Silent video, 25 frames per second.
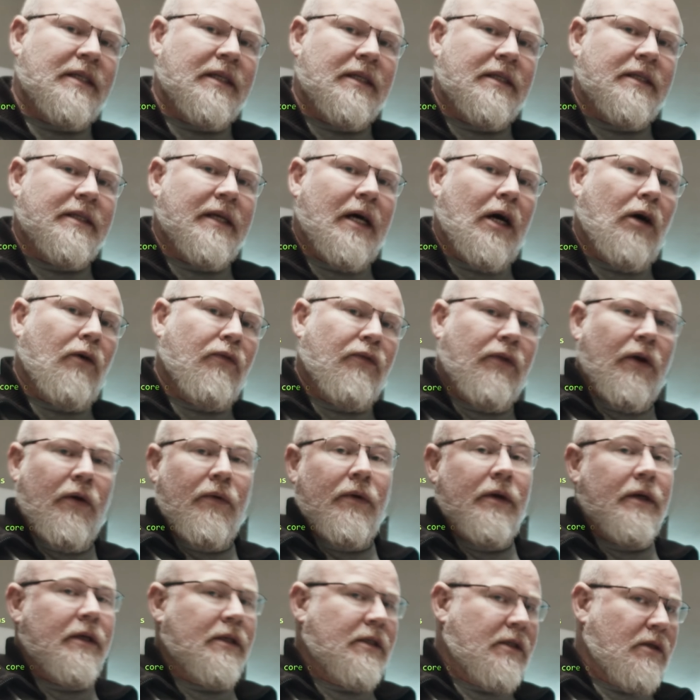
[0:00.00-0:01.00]
itself, there
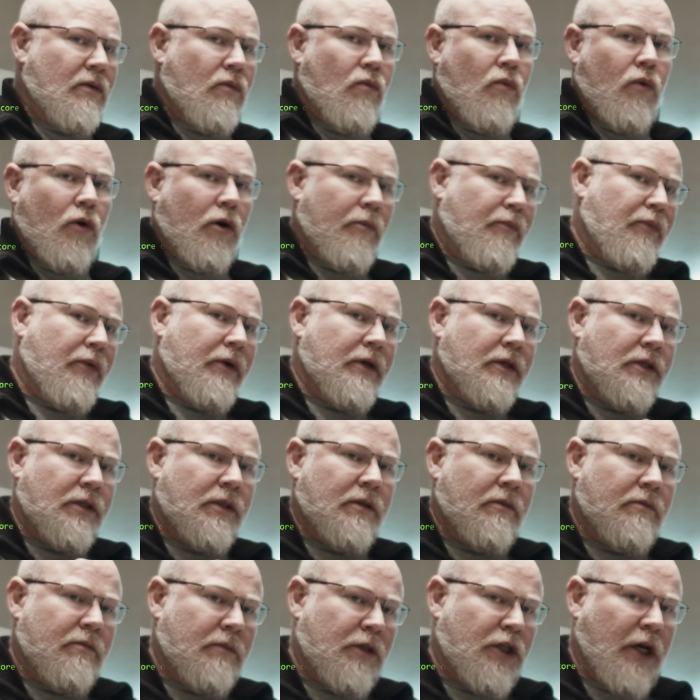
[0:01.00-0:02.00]
is the WordPress
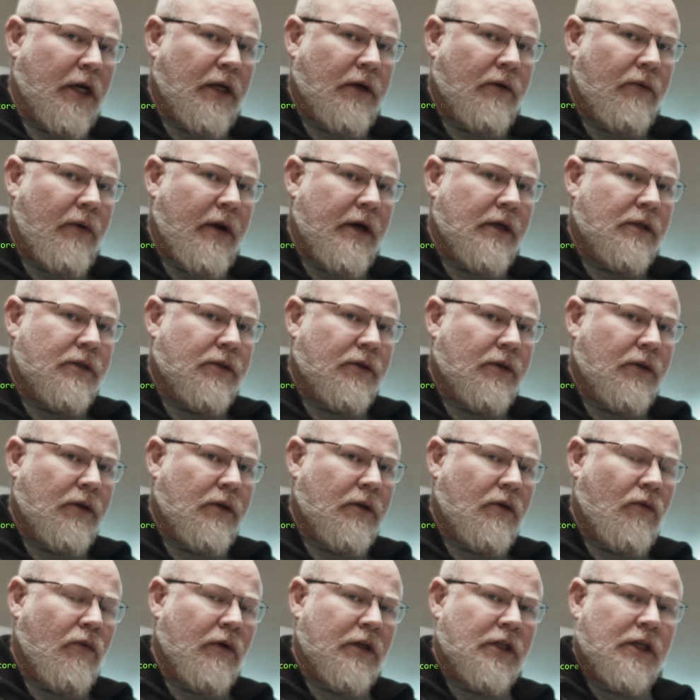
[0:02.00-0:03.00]
generator
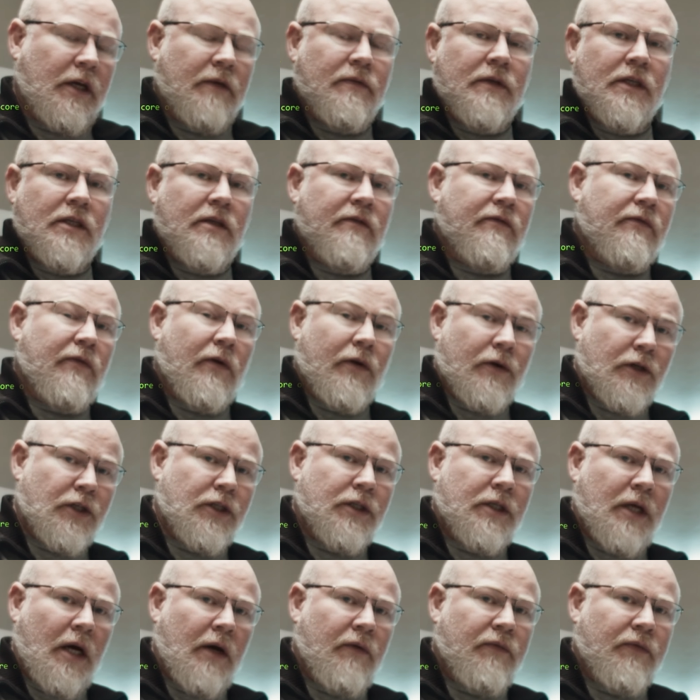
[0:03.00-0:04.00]
hook, which gives us the
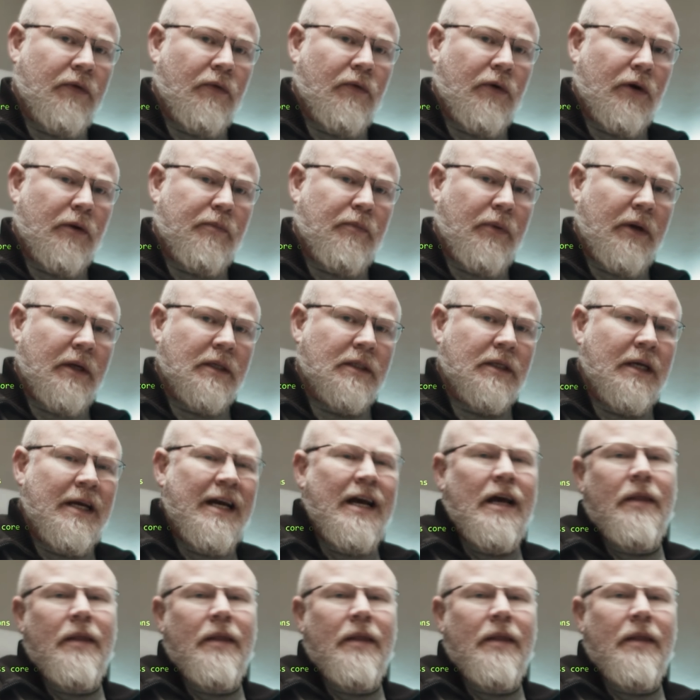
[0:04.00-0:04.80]
version of the WordPress.